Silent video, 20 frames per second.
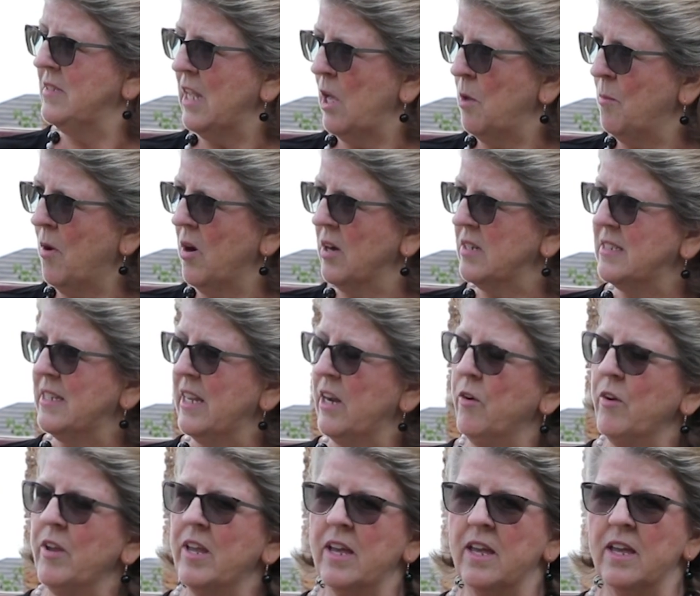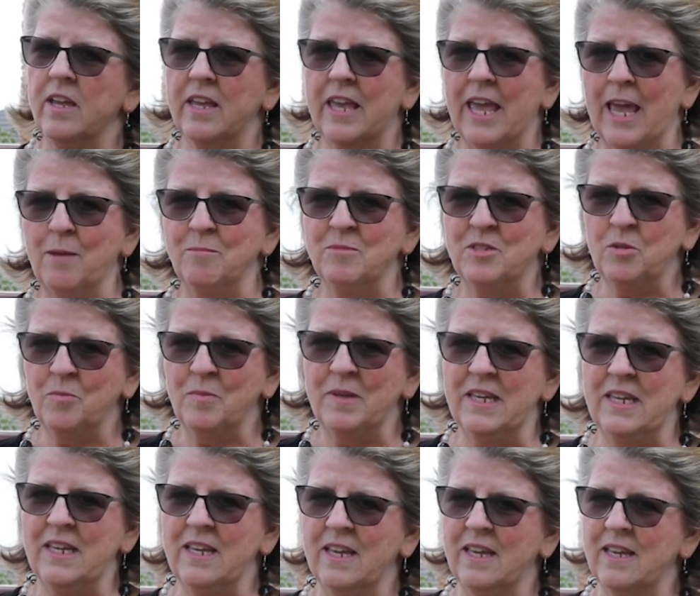Delmark's area came to
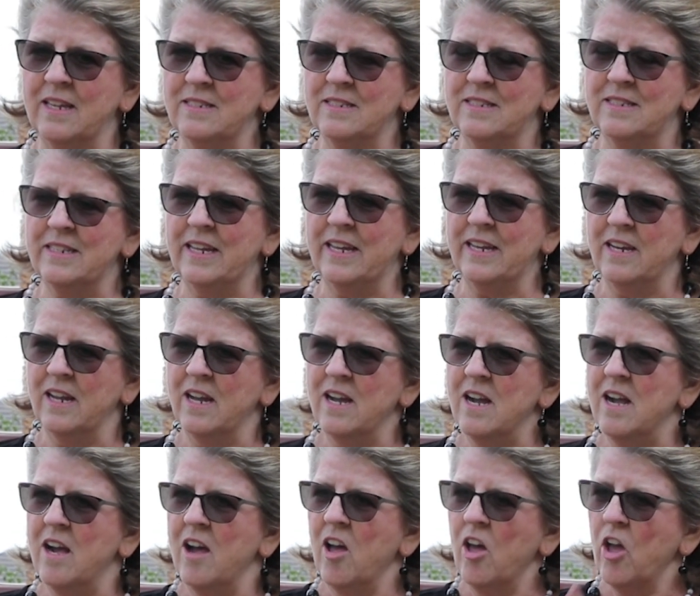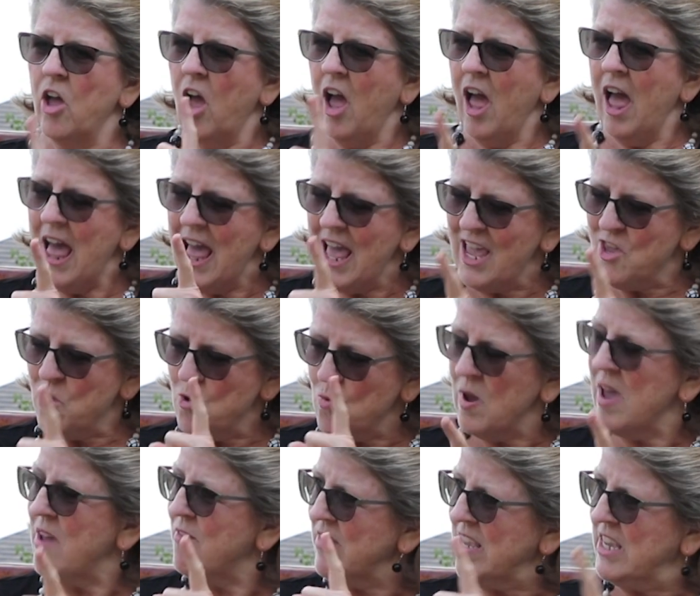me and said, you
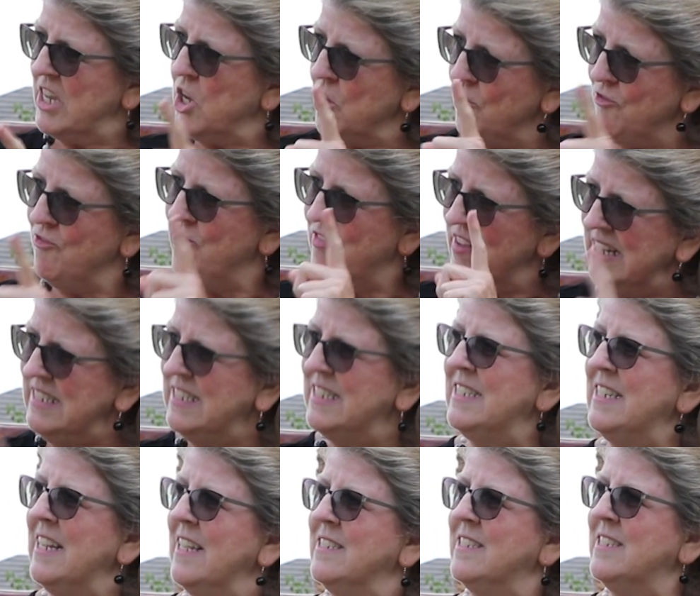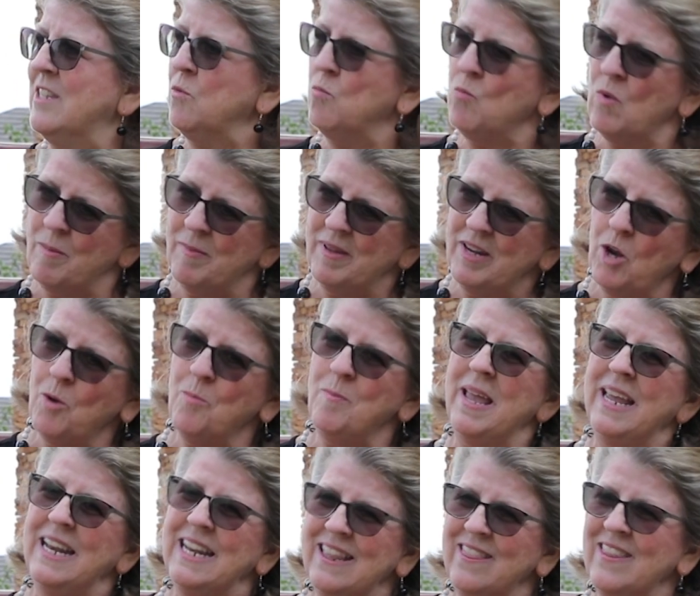haven't convinced us that women are
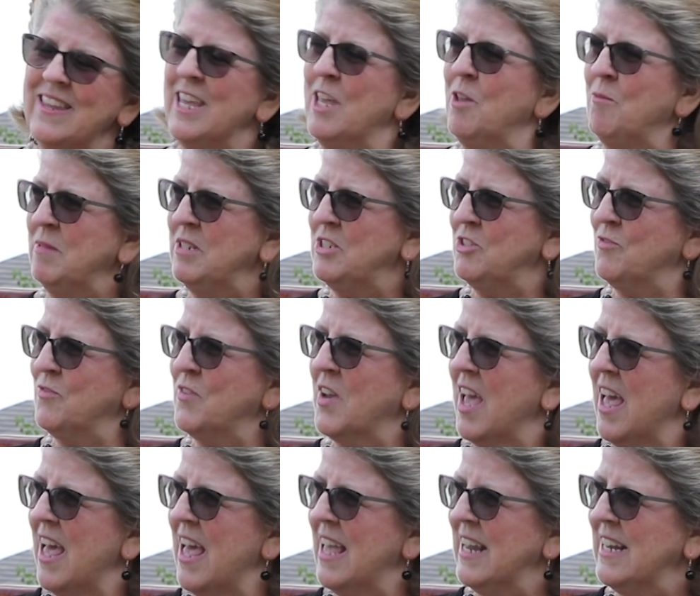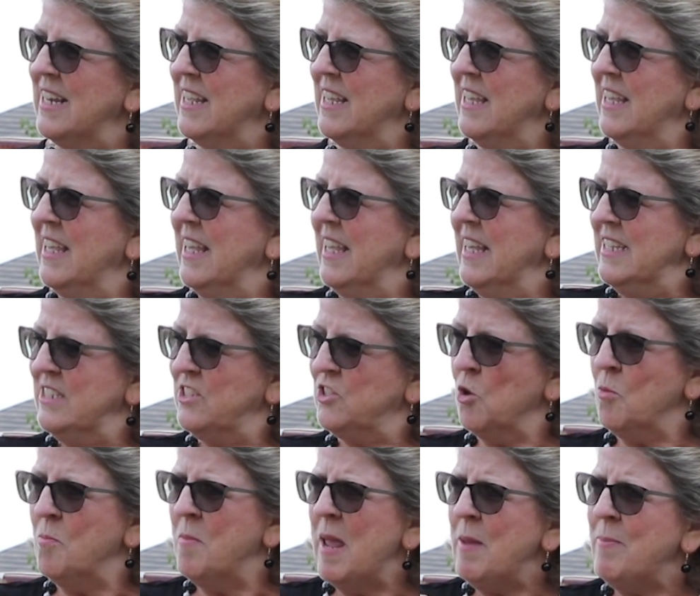made in the image of God.
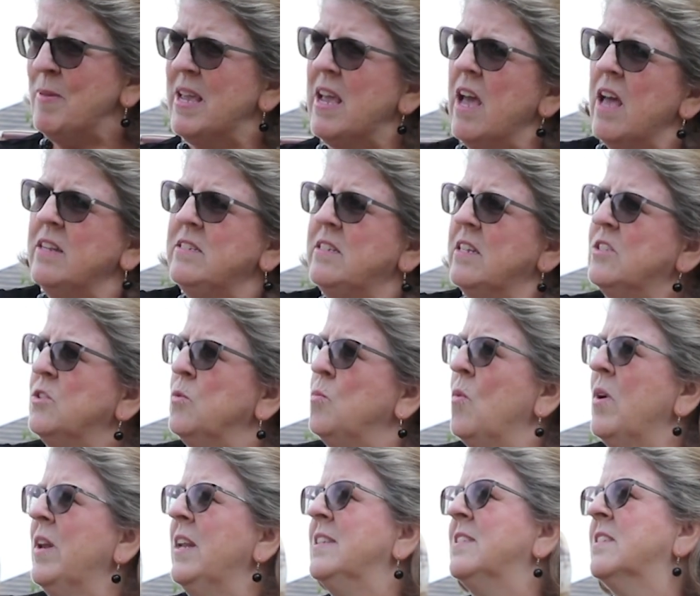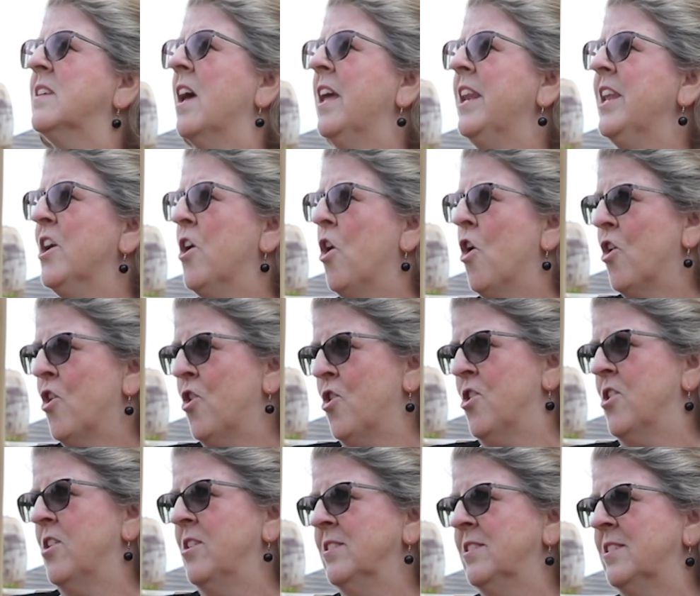So maybe God doesn't want us cutting our
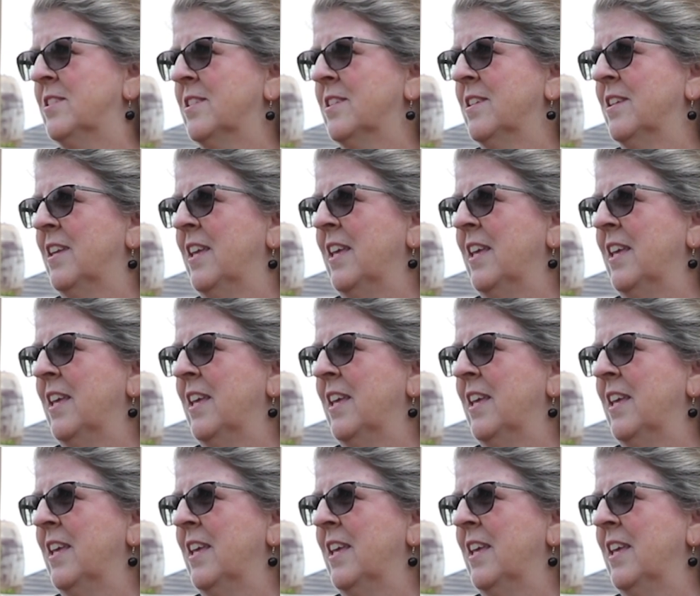girls.